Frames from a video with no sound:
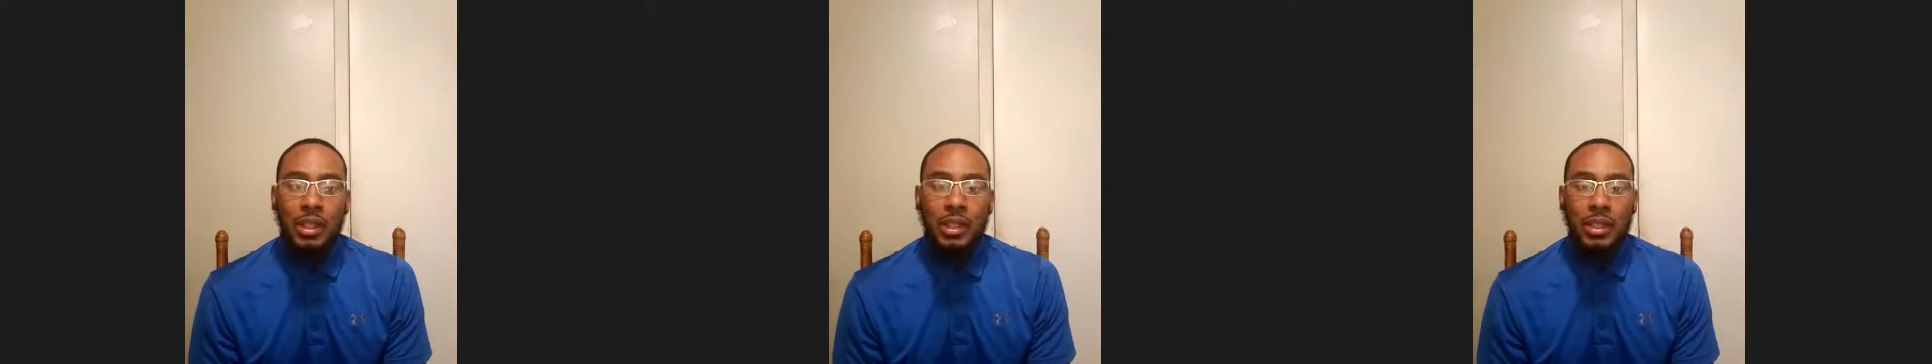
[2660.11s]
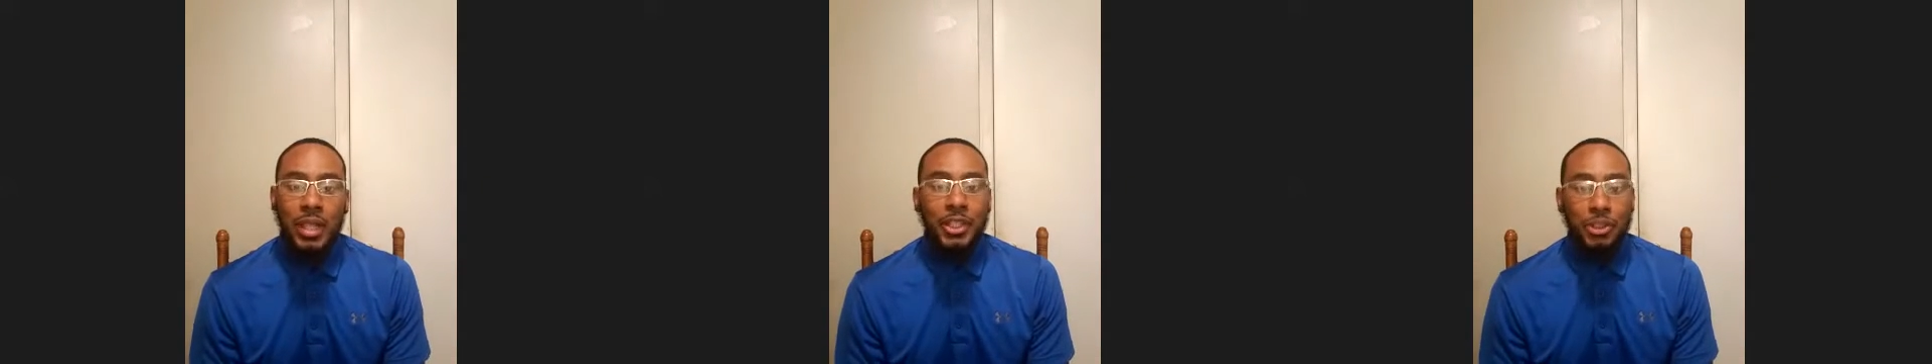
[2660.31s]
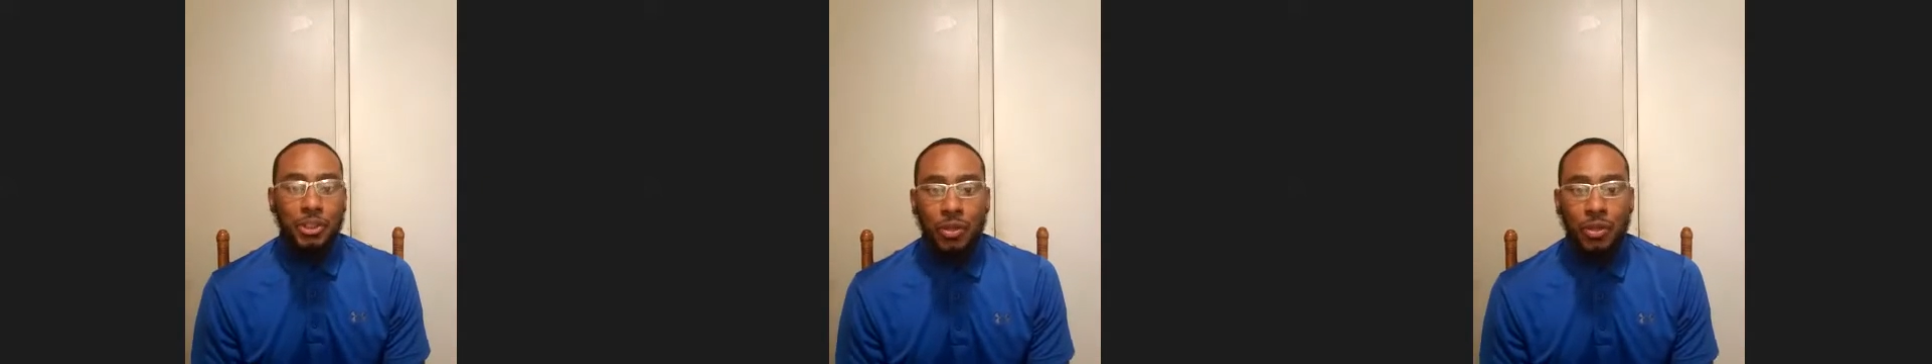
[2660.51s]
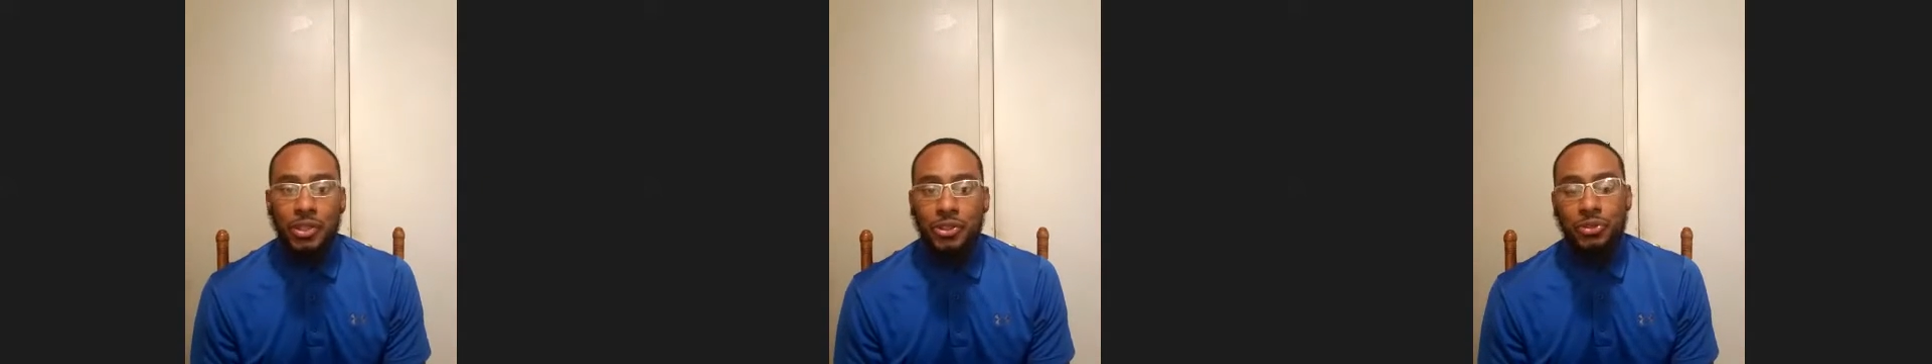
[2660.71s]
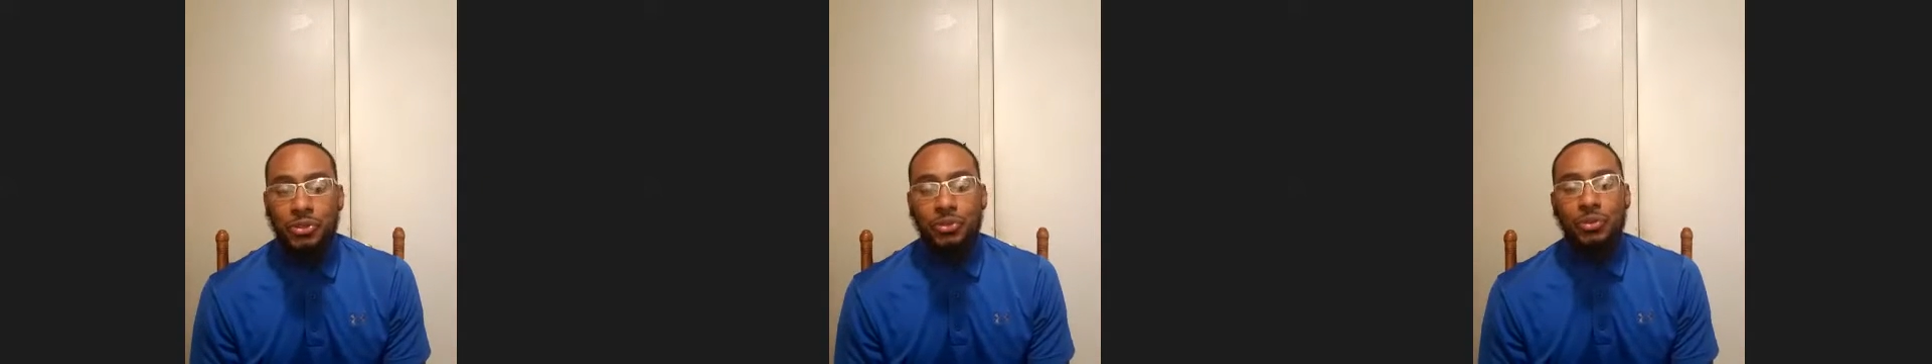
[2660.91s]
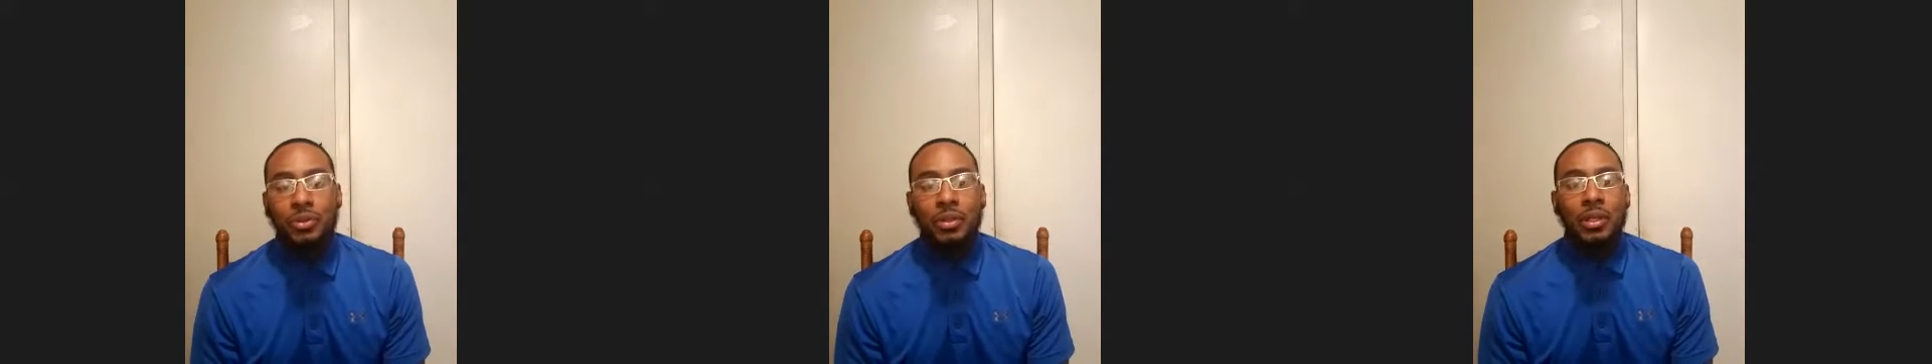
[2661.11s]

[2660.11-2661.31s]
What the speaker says: that trusts you.